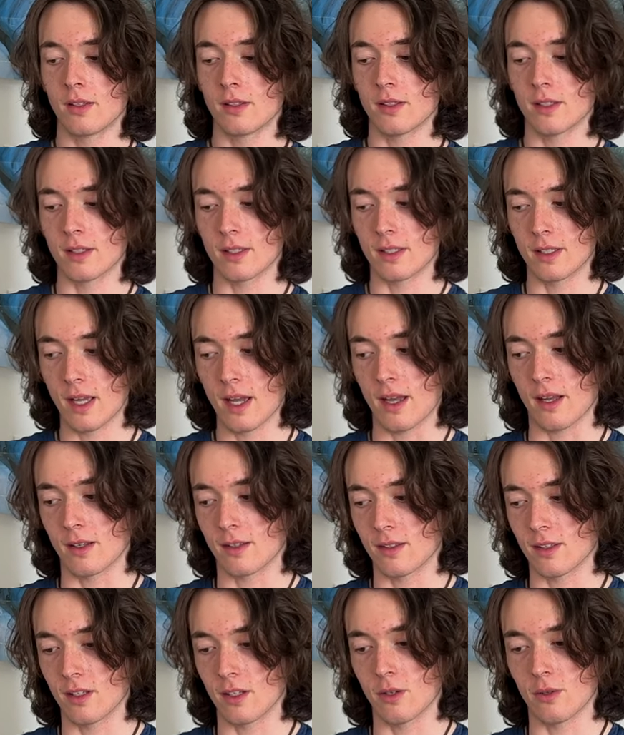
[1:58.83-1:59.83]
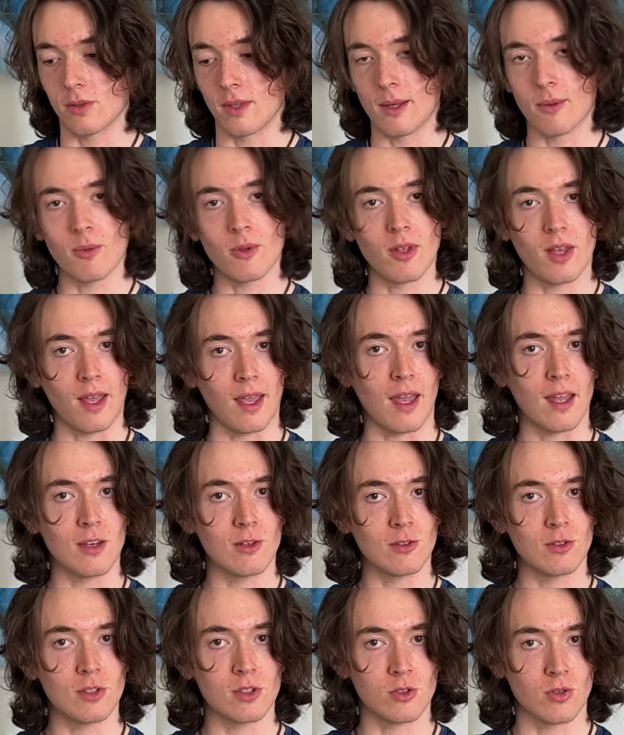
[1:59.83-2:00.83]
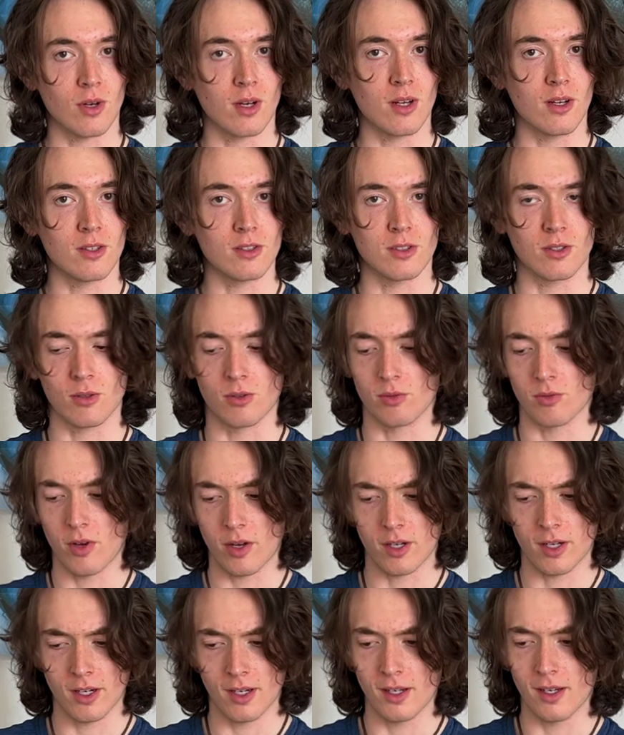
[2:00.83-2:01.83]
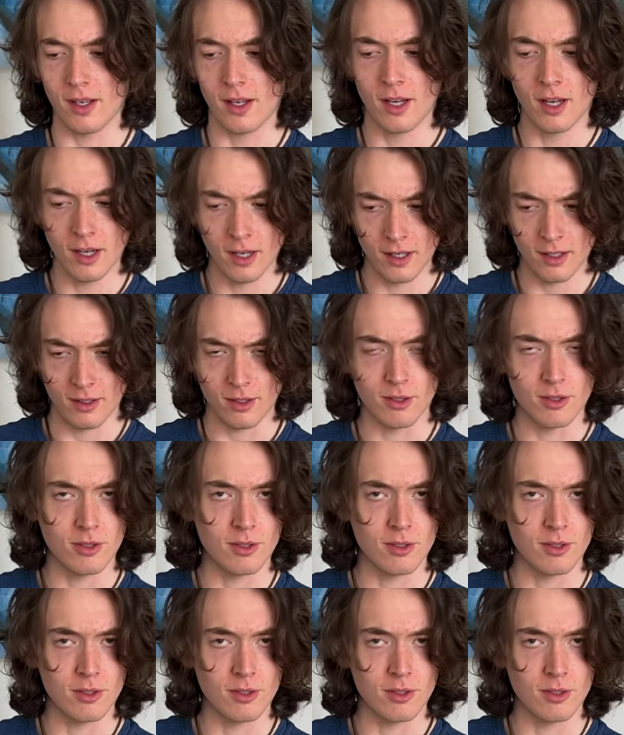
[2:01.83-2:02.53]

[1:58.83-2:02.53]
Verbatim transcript: to get. You know, they will handle the trails, they're rugged, they'll